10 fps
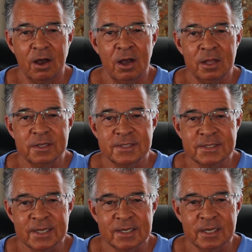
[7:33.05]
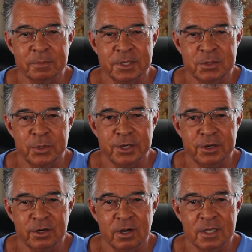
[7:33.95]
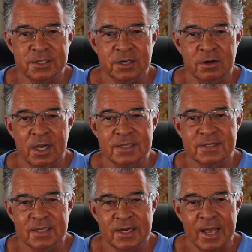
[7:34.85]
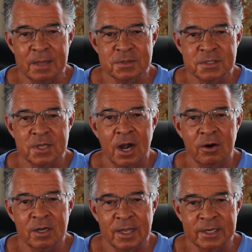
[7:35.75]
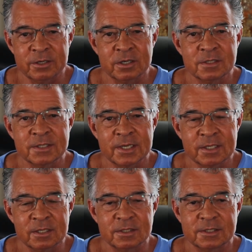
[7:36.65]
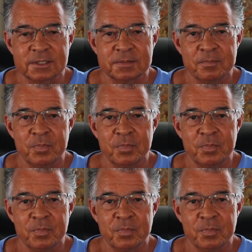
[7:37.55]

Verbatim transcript: All the signaling between neurons across synapses are electrical signals.